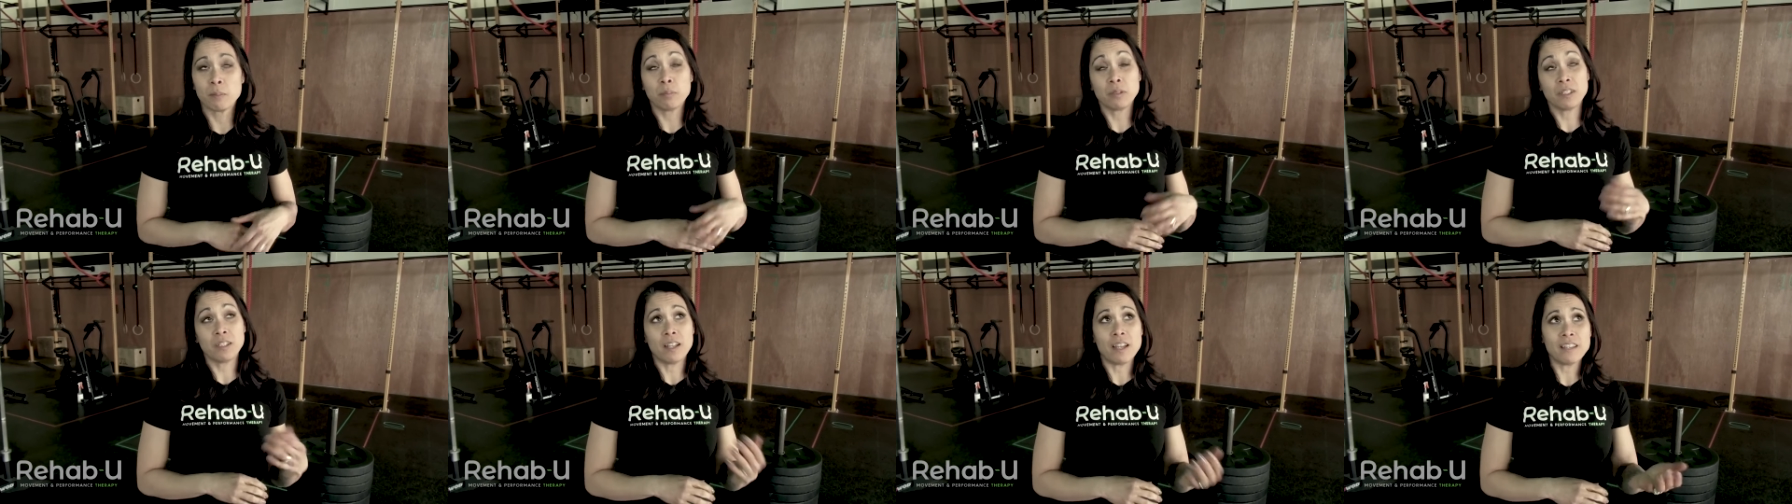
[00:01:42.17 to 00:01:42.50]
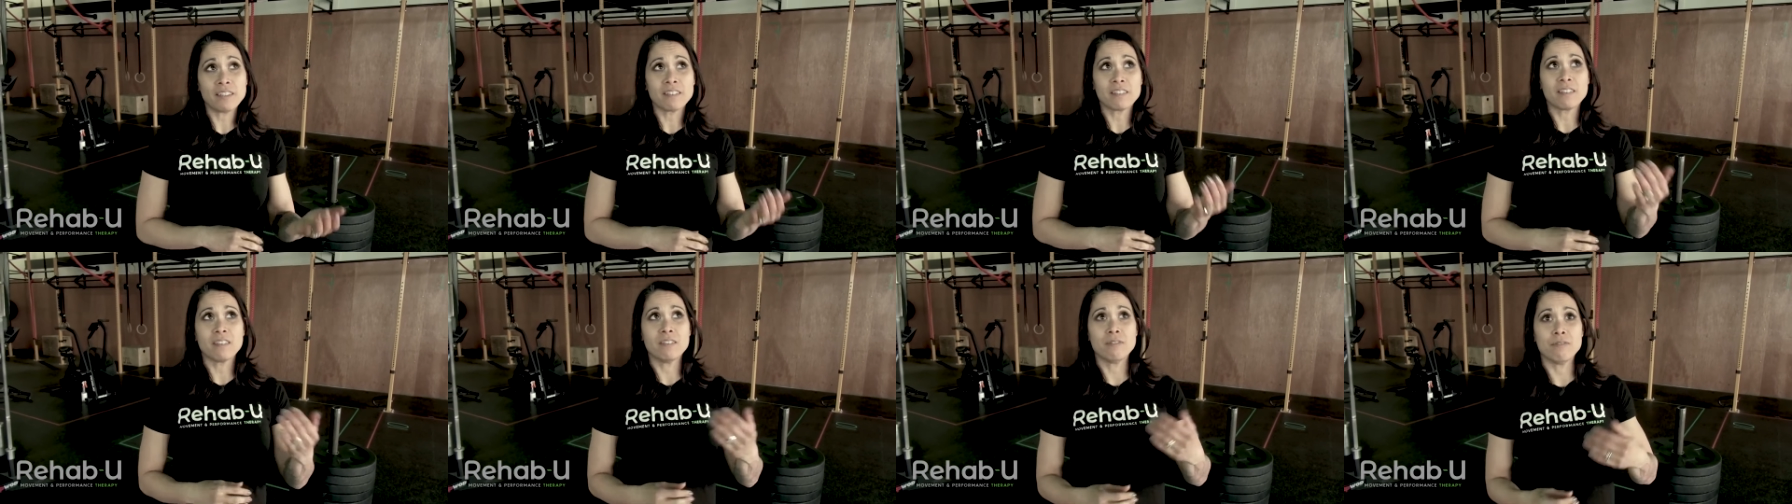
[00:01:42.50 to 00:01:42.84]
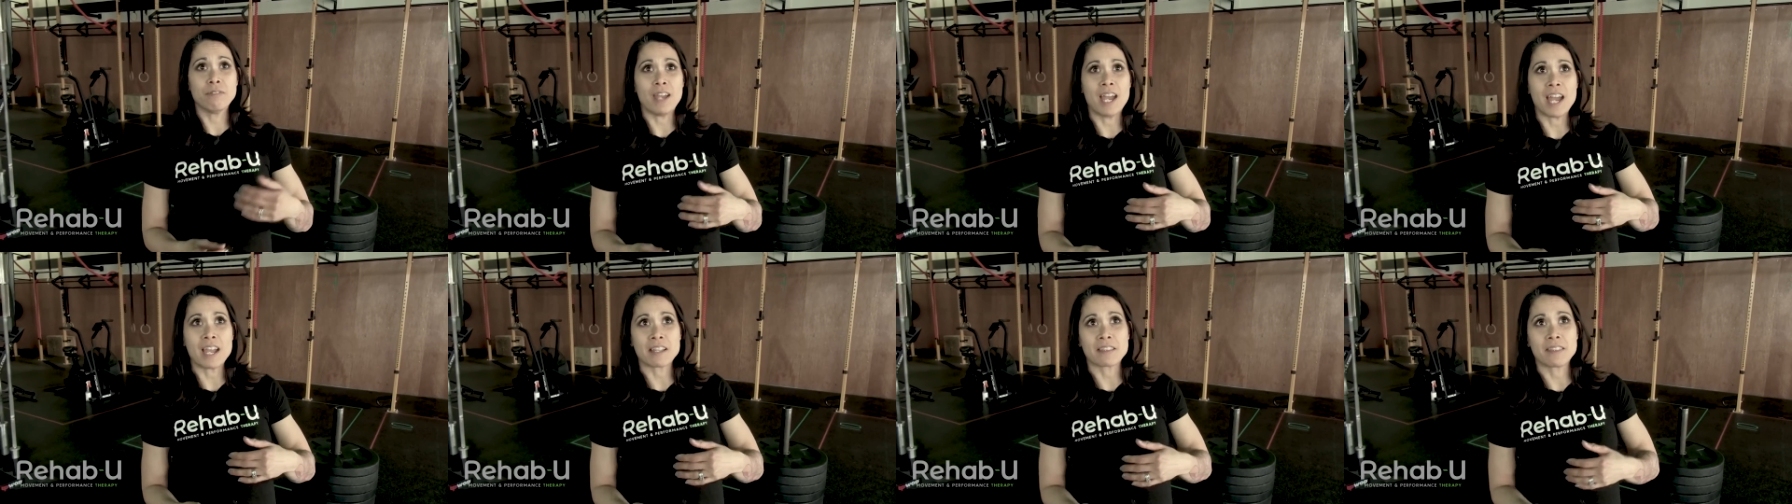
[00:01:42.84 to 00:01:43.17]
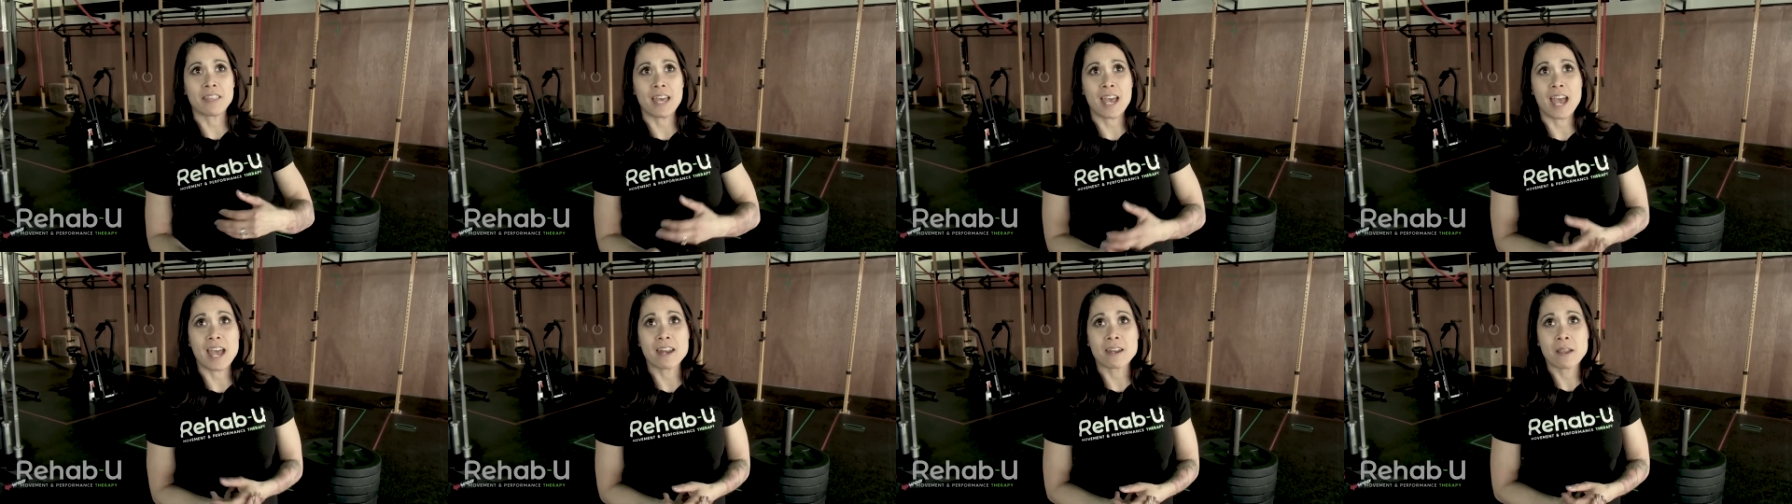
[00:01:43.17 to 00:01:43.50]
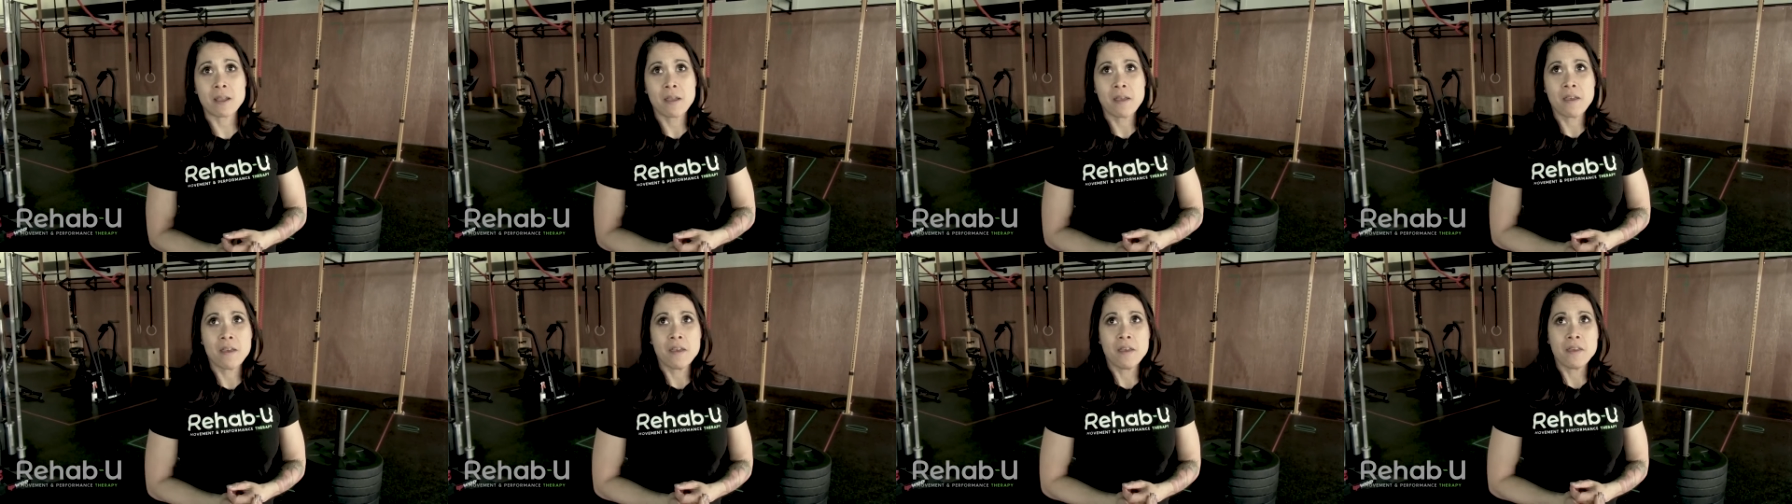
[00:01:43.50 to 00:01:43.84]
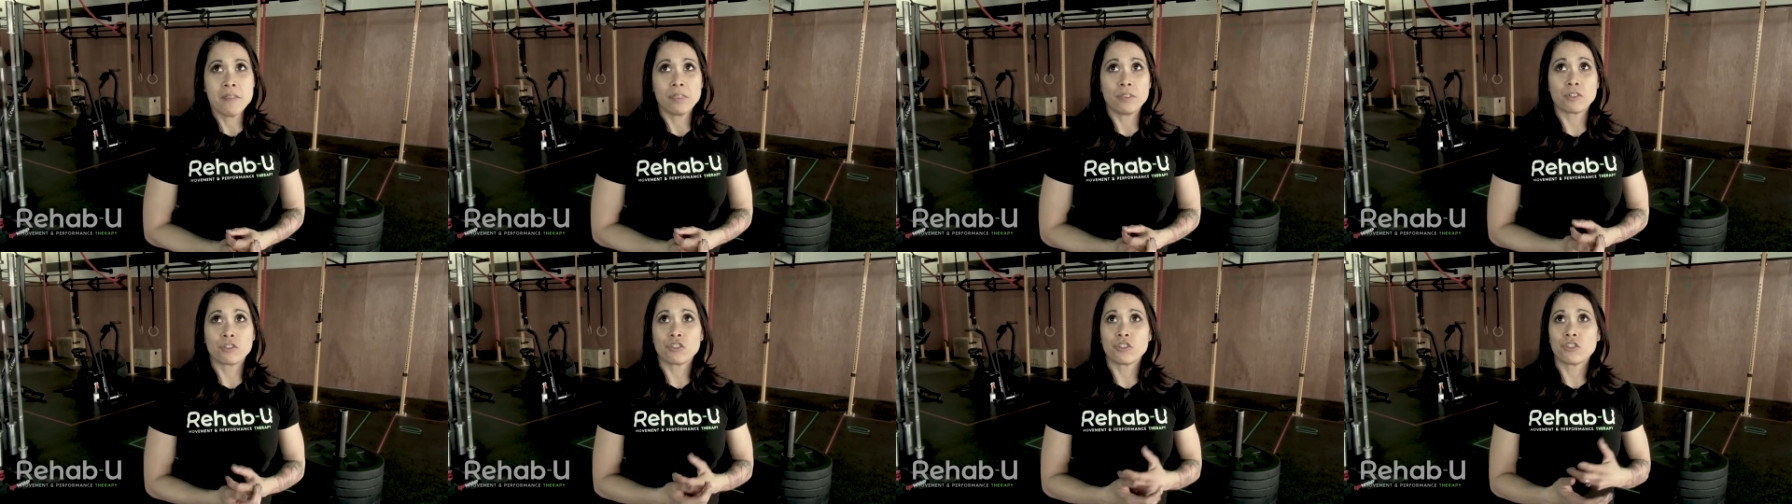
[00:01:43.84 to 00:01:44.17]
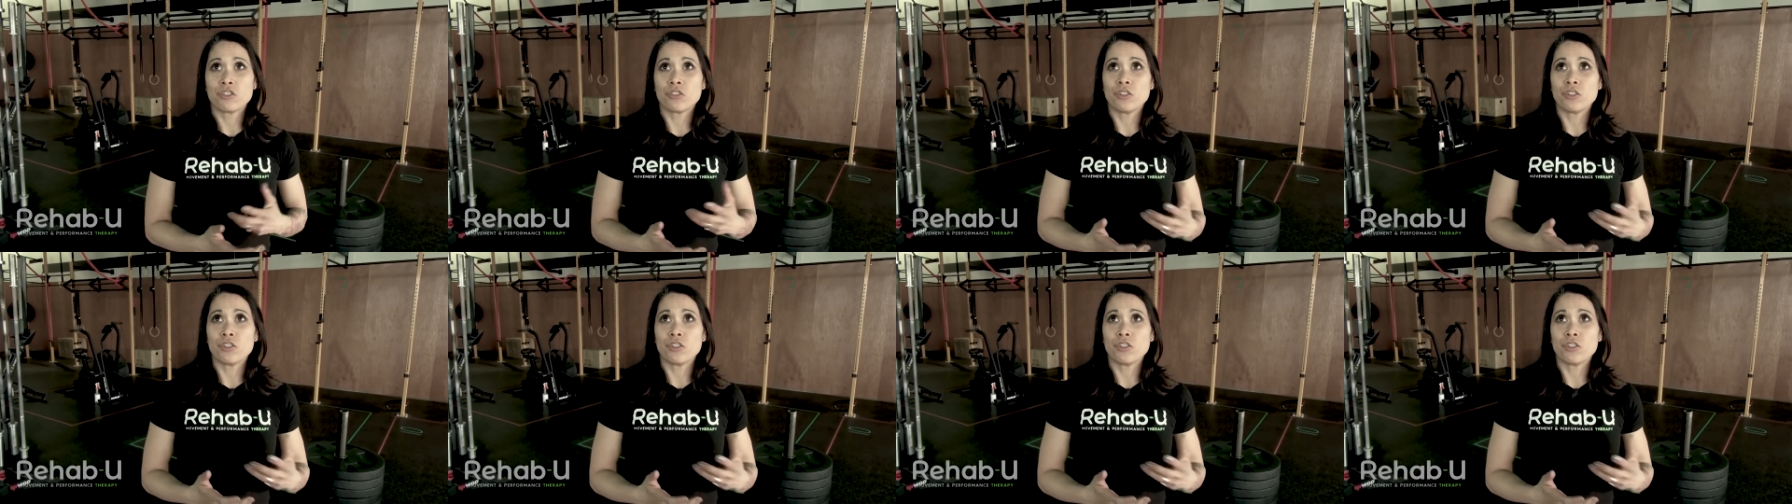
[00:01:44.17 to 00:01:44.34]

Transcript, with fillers: plus the fact that there's